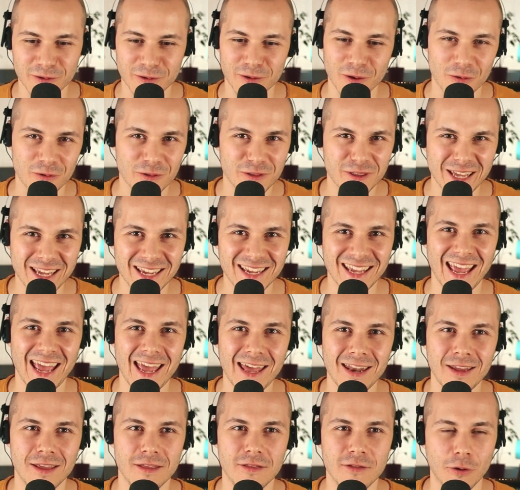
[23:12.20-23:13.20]
think
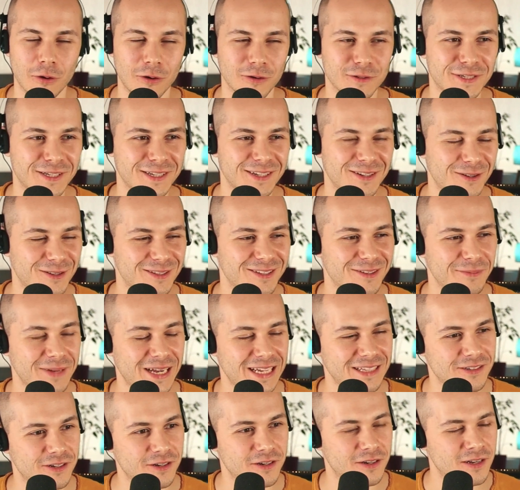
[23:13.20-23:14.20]
any thought on the
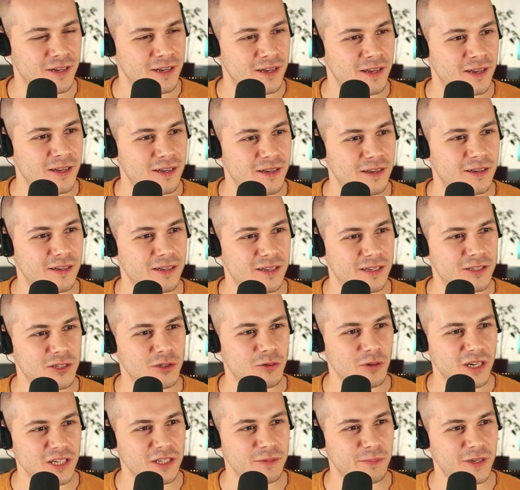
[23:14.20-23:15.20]
matter. It
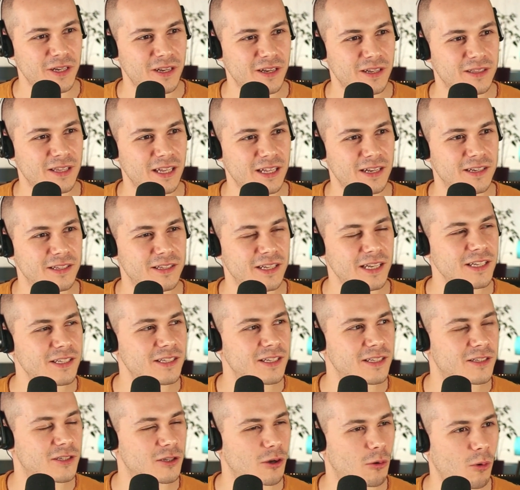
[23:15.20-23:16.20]
strikes me that it
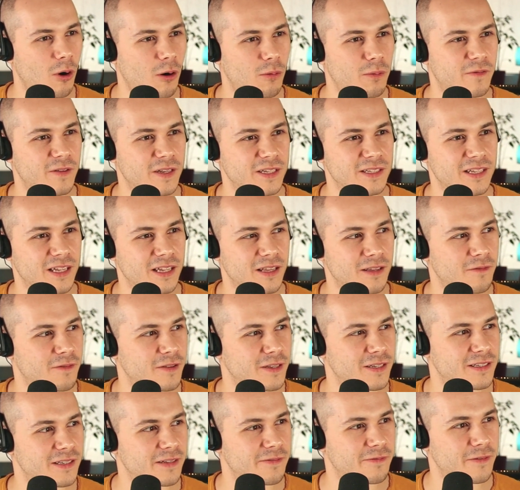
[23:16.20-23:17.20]
isn't so obvious that
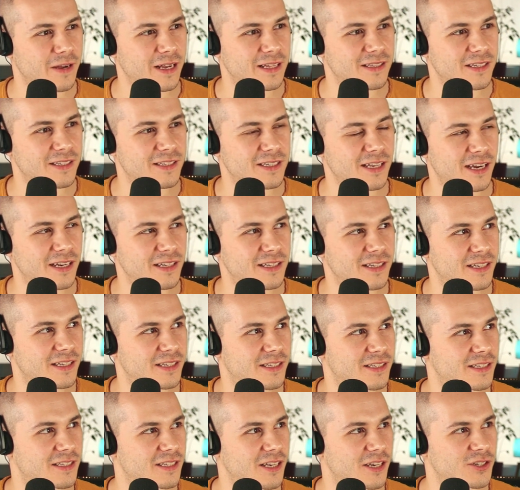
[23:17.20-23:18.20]
infanticide
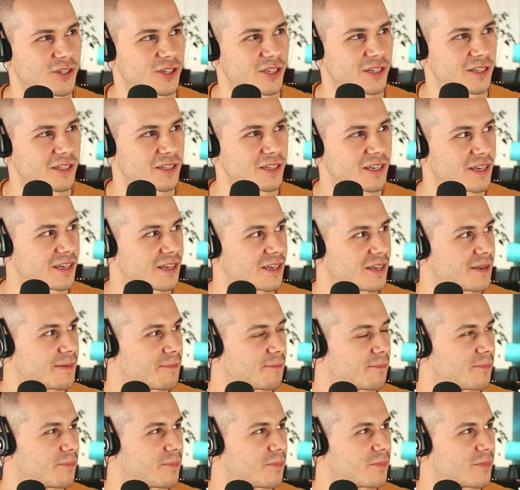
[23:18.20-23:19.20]
is such a
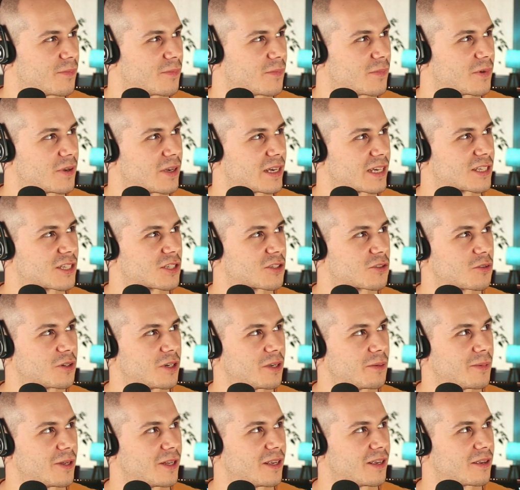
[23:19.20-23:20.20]

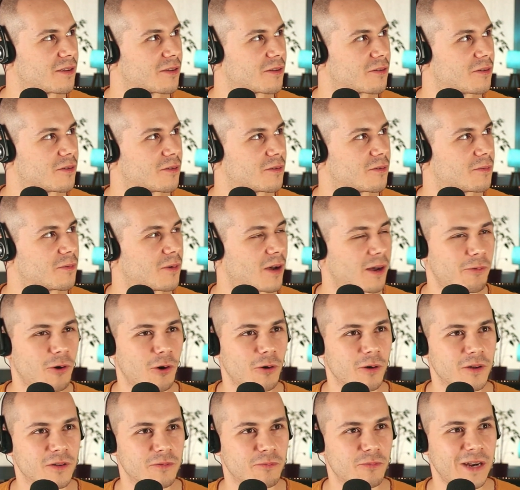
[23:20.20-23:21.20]
extremely
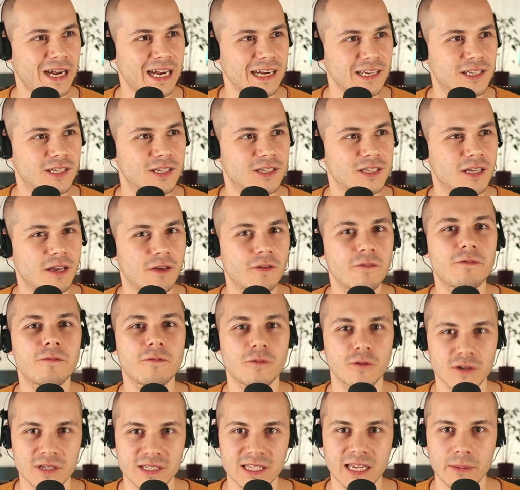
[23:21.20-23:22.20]
abhorrent practice. If,
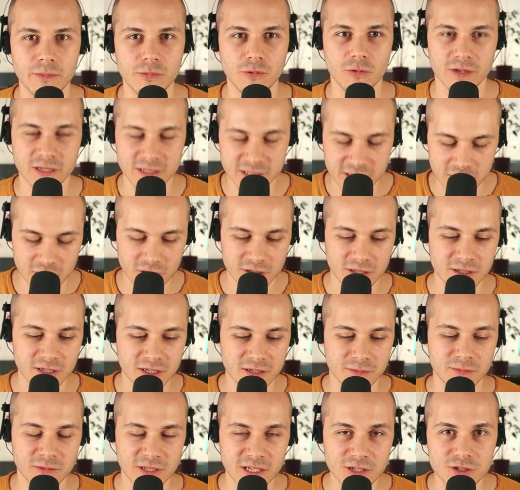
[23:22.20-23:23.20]
for example, in certain
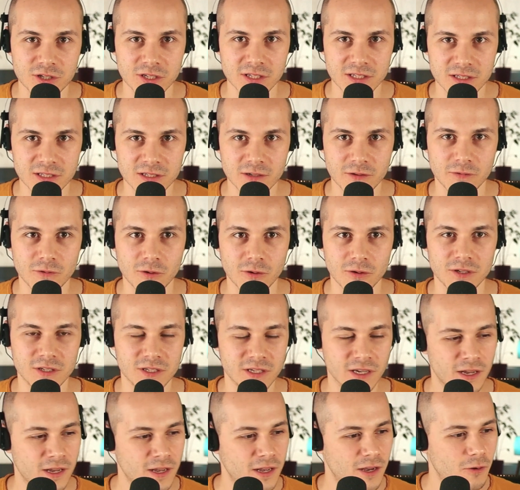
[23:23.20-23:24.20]
conditions, of course,
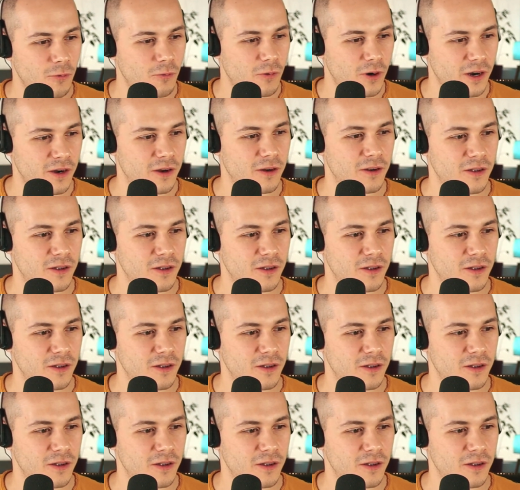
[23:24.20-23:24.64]
where